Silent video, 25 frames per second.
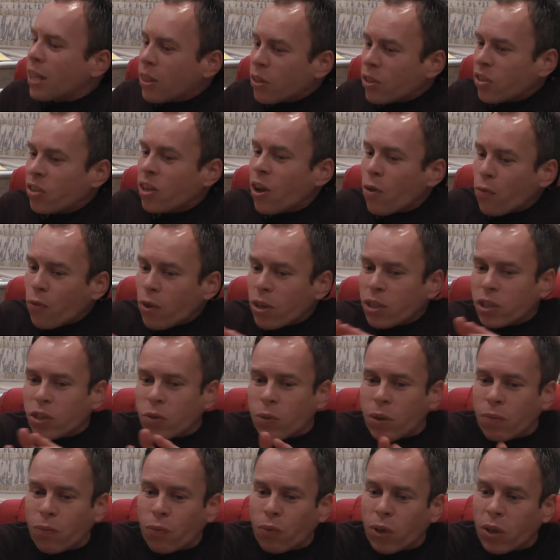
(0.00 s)
The stuff I do
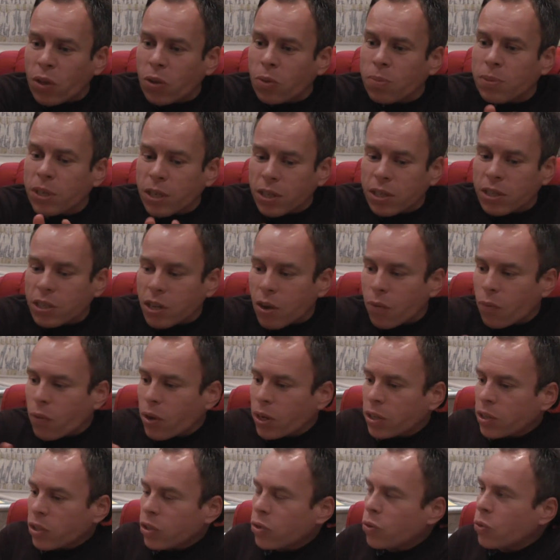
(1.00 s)
in films and the stuff I
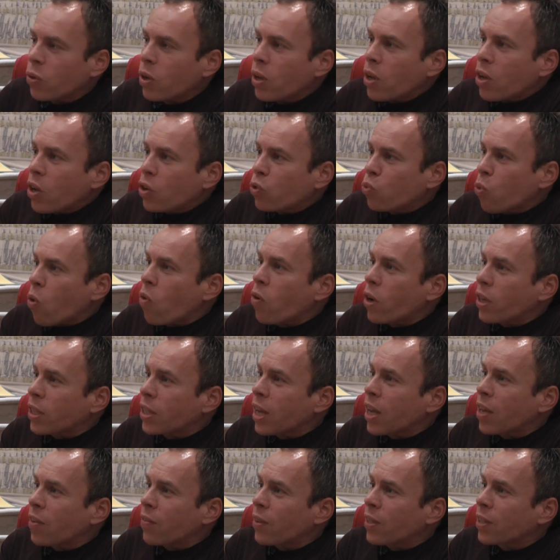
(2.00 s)
do as Warwick
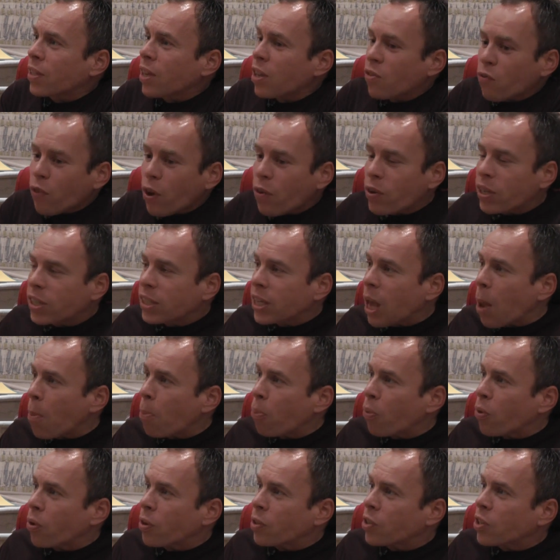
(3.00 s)
Davis are very
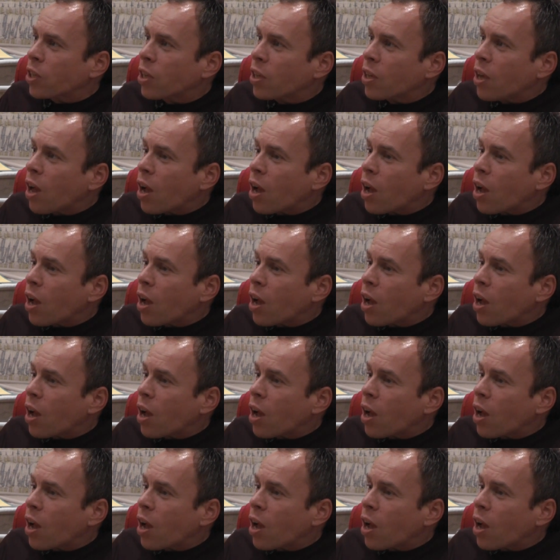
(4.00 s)
separate.